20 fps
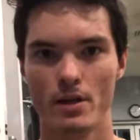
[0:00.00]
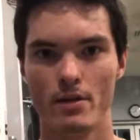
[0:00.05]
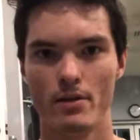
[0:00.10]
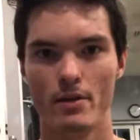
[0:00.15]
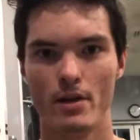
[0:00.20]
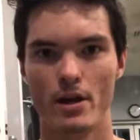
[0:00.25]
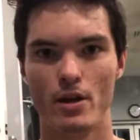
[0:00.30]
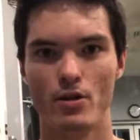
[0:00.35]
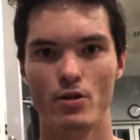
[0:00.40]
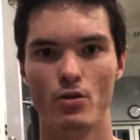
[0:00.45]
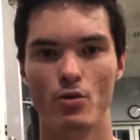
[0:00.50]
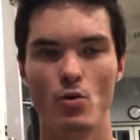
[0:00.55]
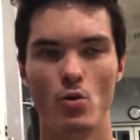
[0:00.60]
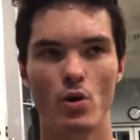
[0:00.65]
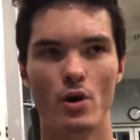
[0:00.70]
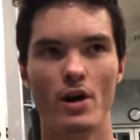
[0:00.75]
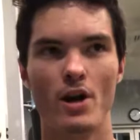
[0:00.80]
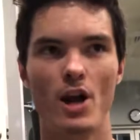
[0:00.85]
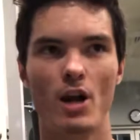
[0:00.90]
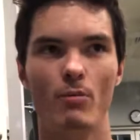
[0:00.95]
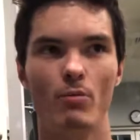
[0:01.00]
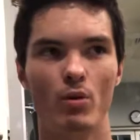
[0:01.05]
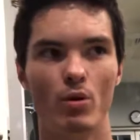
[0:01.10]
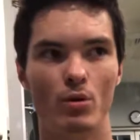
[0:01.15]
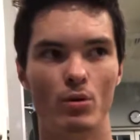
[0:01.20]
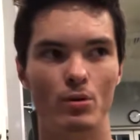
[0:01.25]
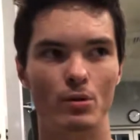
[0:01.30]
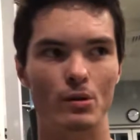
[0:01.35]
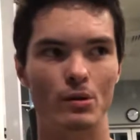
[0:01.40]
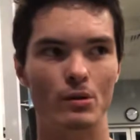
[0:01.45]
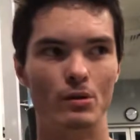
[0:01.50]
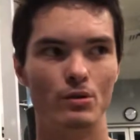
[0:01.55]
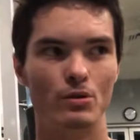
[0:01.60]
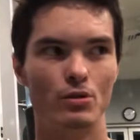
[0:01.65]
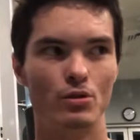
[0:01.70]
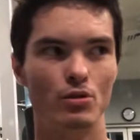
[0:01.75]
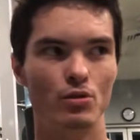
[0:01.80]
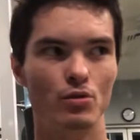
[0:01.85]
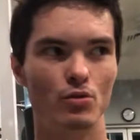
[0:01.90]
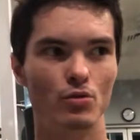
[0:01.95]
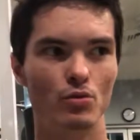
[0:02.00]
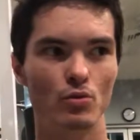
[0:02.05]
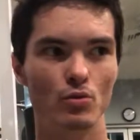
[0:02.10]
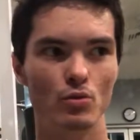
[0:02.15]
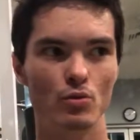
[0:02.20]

that you are able to